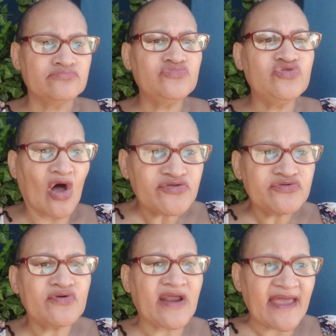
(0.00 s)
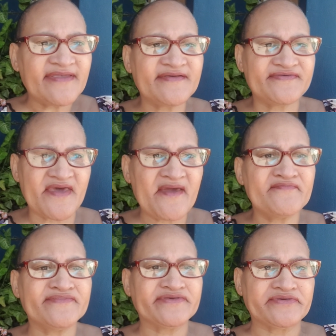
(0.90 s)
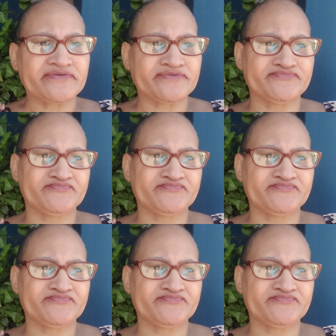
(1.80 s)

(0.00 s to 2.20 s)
not to write exams